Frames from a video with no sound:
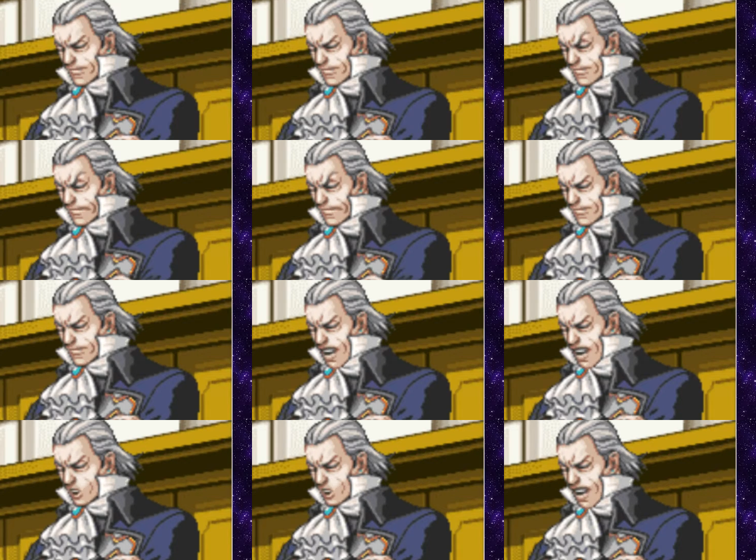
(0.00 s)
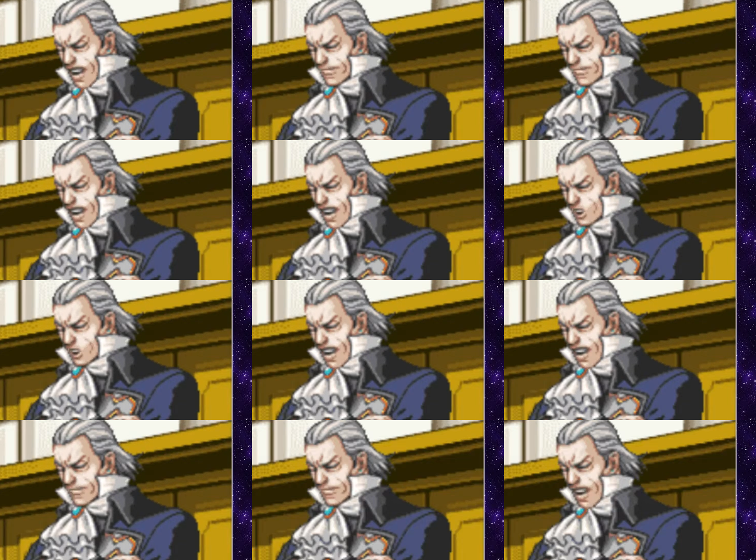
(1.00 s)
Shocking! To imagine
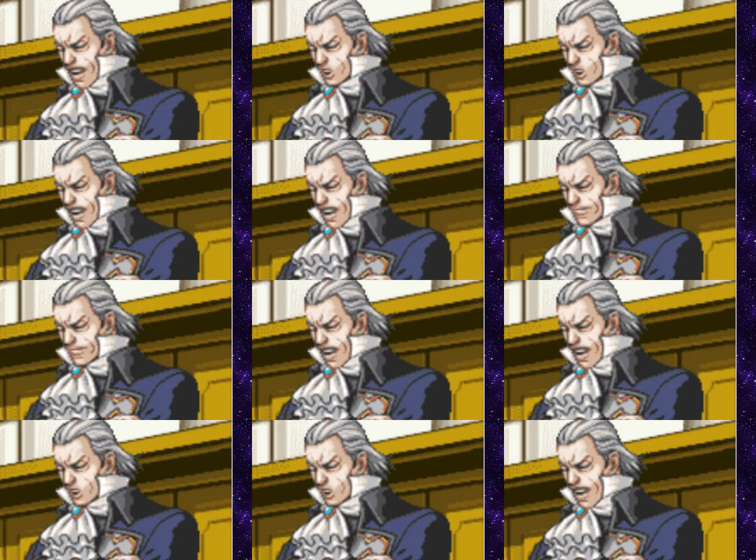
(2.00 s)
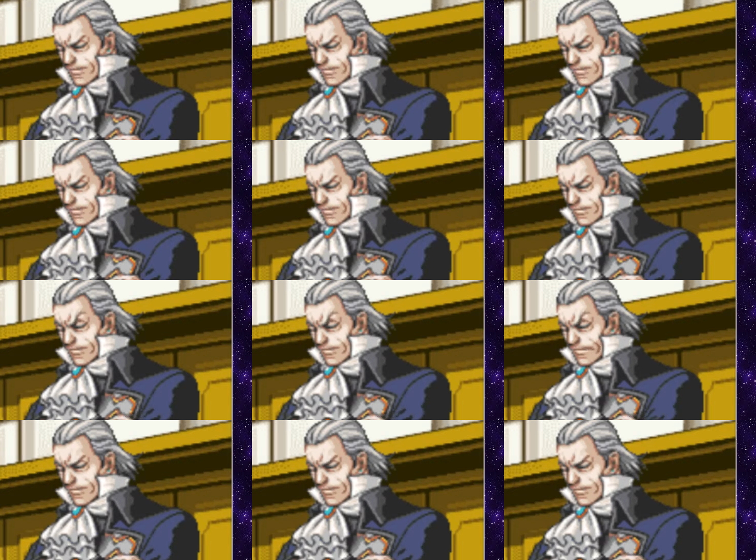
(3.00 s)
someone here does not know something as basic as ballistic